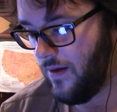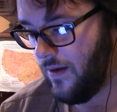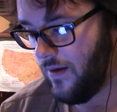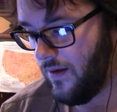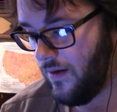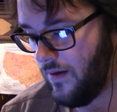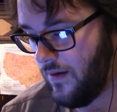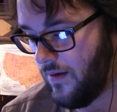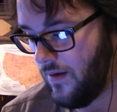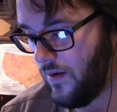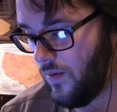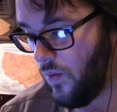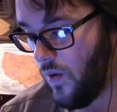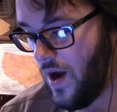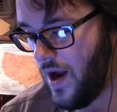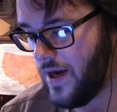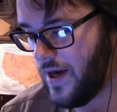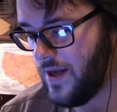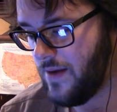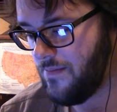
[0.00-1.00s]
uh,
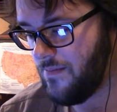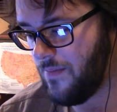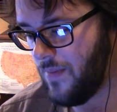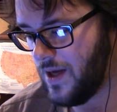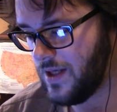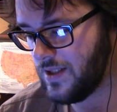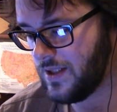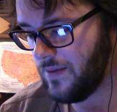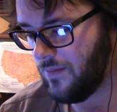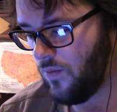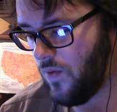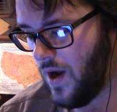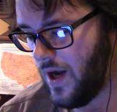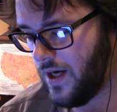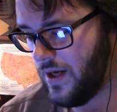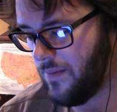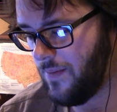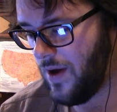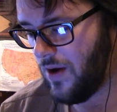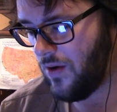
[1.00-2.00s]
whining Muslim,
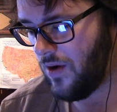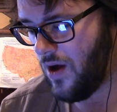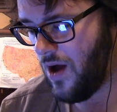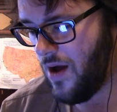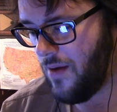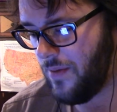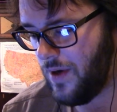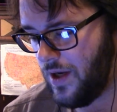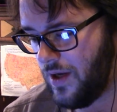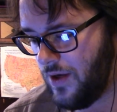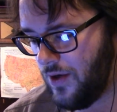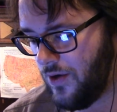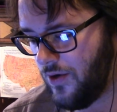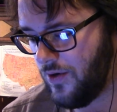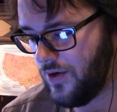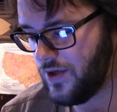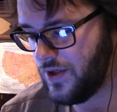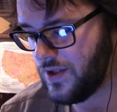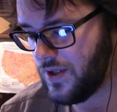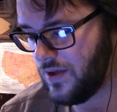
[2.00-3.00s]
whining about comedy. You're
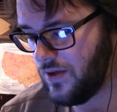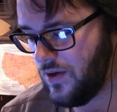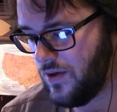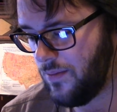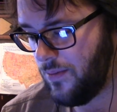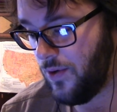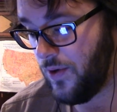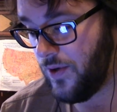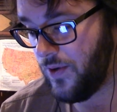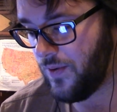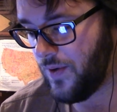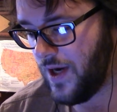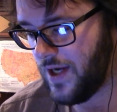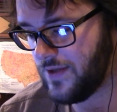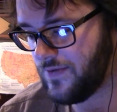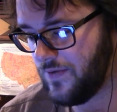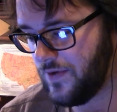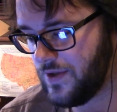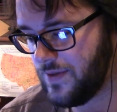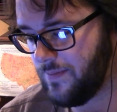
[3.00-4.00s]
just a little boy who cries
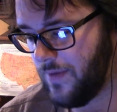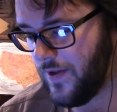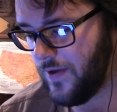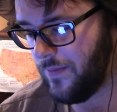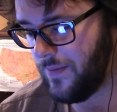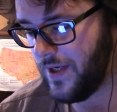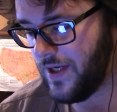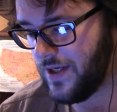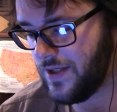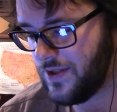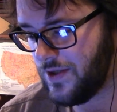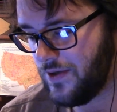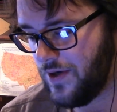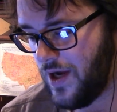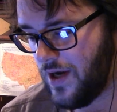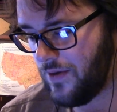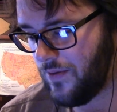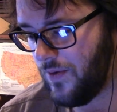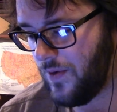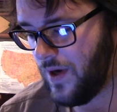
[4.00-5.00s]
for his mother because you're
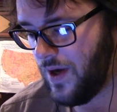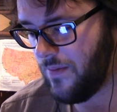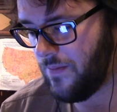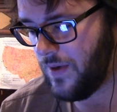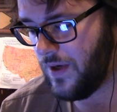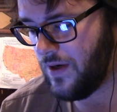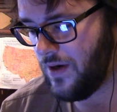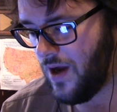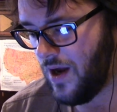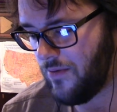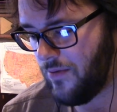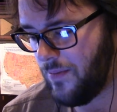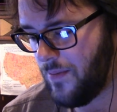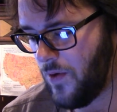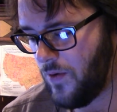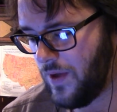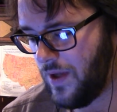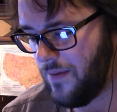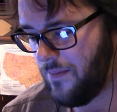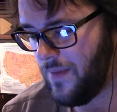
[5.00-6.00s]
not grown up and not
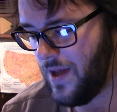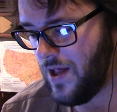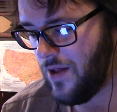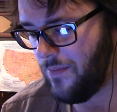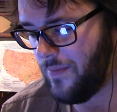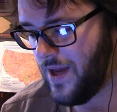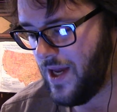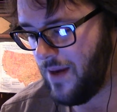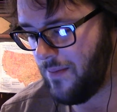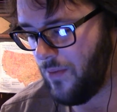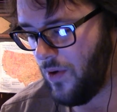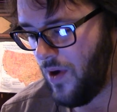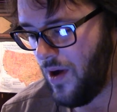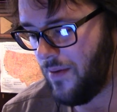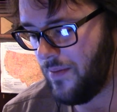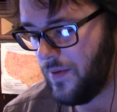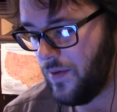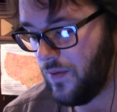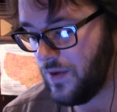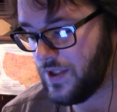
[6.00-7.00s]
remotely a male man.
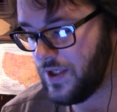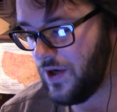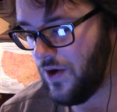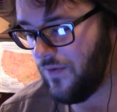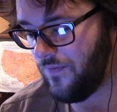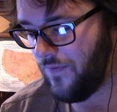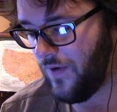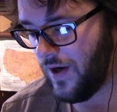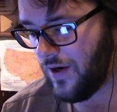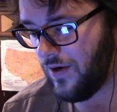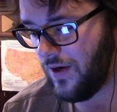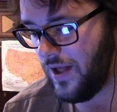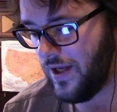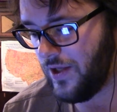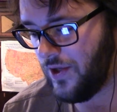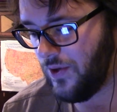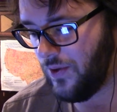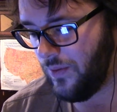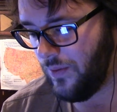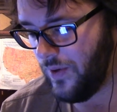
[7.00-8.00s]
Muhammad was a goat fucker
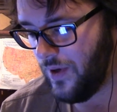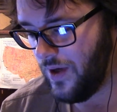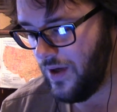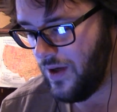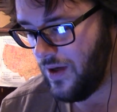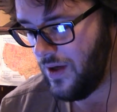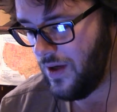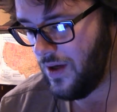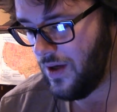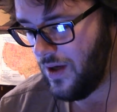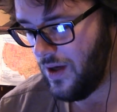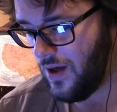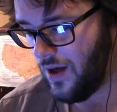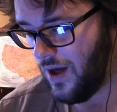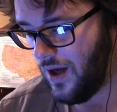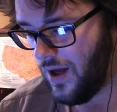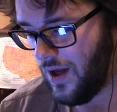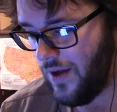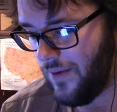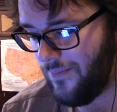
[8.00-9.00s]
like you.
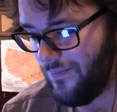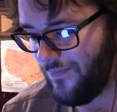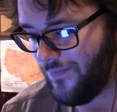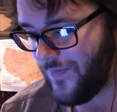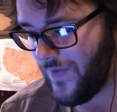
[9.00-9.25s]
Um,